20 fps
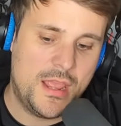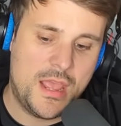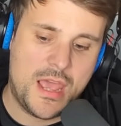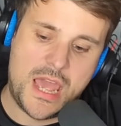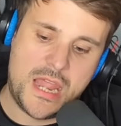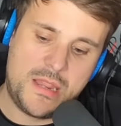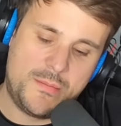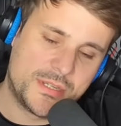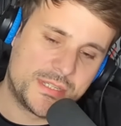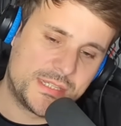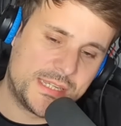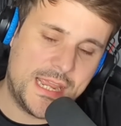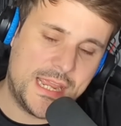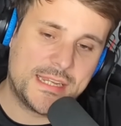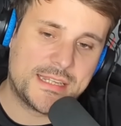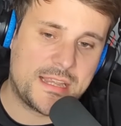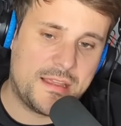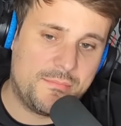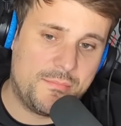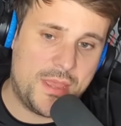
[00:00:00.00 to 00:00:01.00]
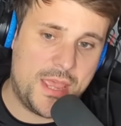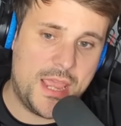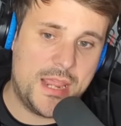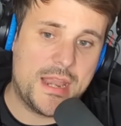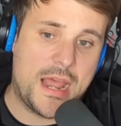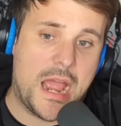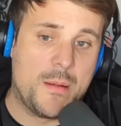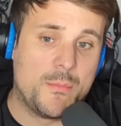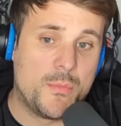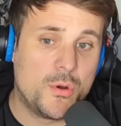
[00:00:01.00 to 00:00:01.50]
Any mistakes I've made?
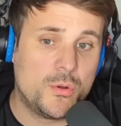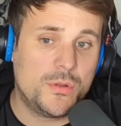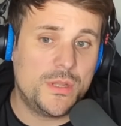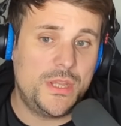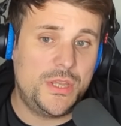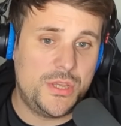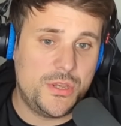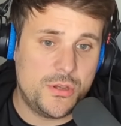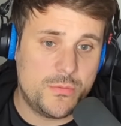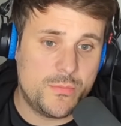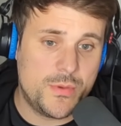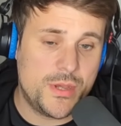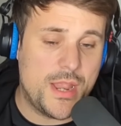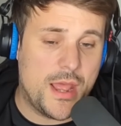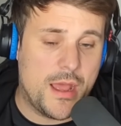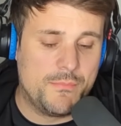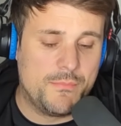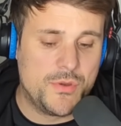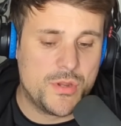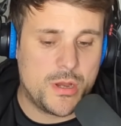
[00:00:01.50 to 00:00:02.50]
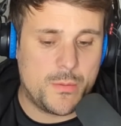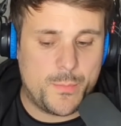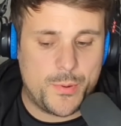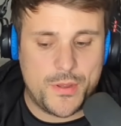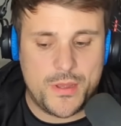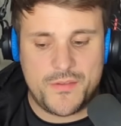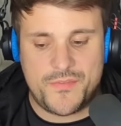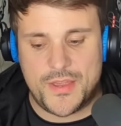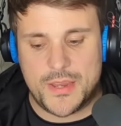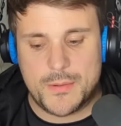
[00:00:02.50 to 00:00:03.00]
I'm only human. I'm not
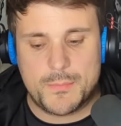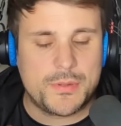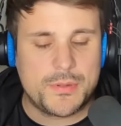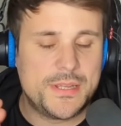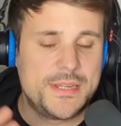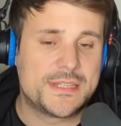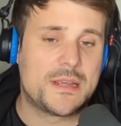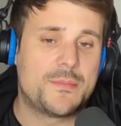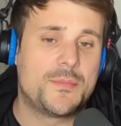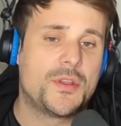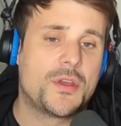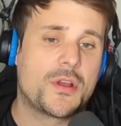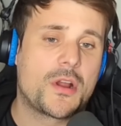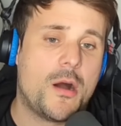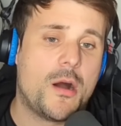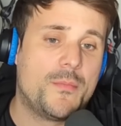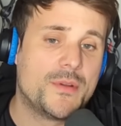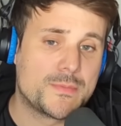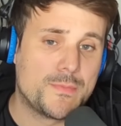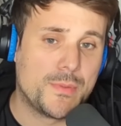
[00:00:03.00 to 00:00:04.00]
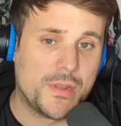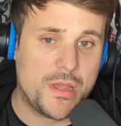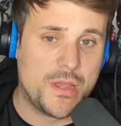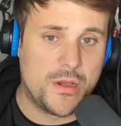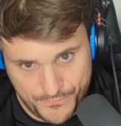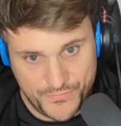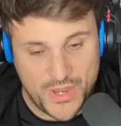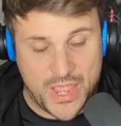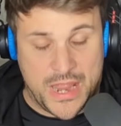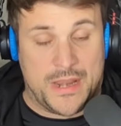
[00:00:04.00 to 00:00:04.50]
perfect. Please let me know in the comments
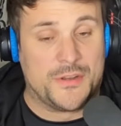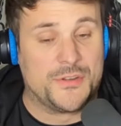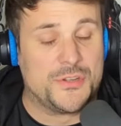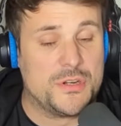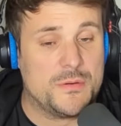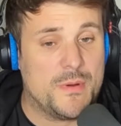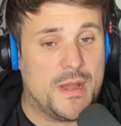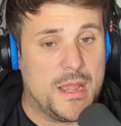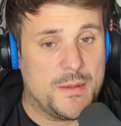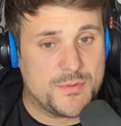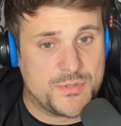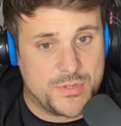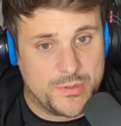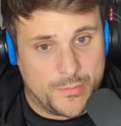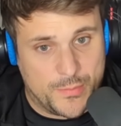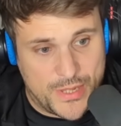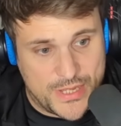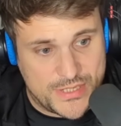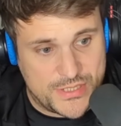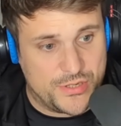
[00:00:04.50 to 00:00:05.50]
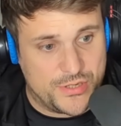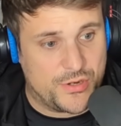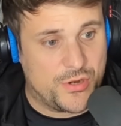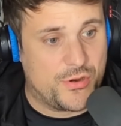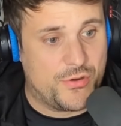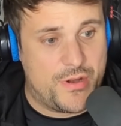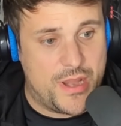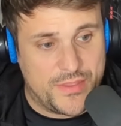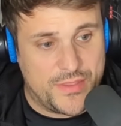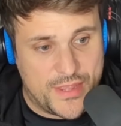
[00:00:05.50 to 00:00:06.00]
below, and I'll do my absolute best to
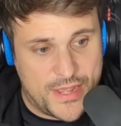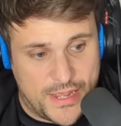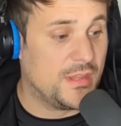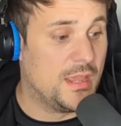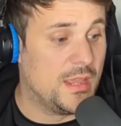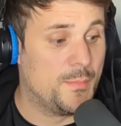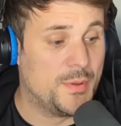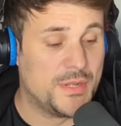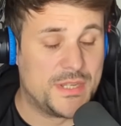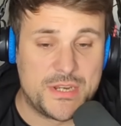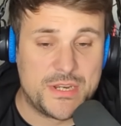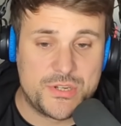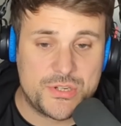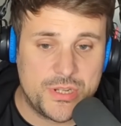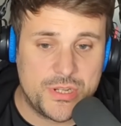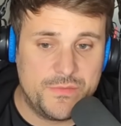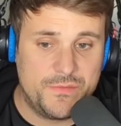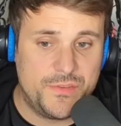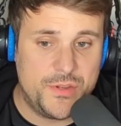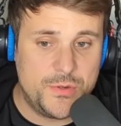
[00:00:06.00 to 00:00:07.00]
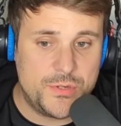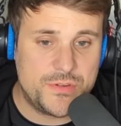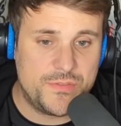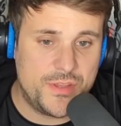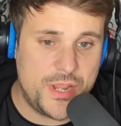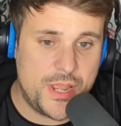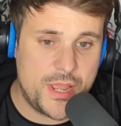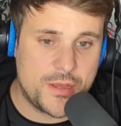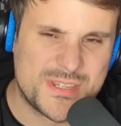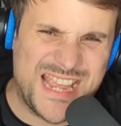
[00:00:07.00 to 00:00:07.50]
correct that potentially in future
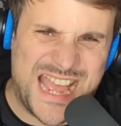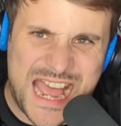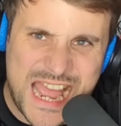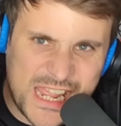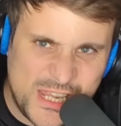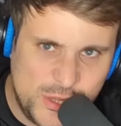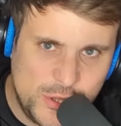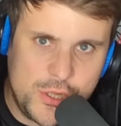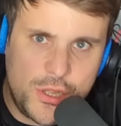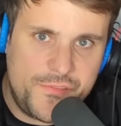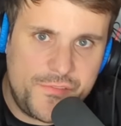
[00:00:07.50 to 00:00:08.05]
videos. I love